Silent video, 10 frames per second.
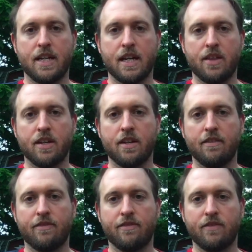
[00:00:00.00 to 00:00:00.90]
And I think
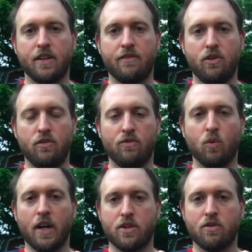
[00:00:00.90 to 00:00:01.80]
if you've
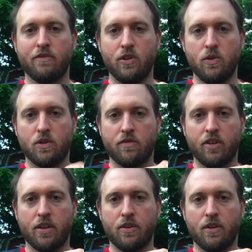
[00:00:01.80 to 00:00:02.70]
watched reviews of
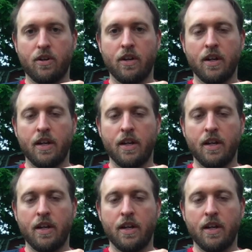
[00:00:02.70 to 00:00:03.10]
other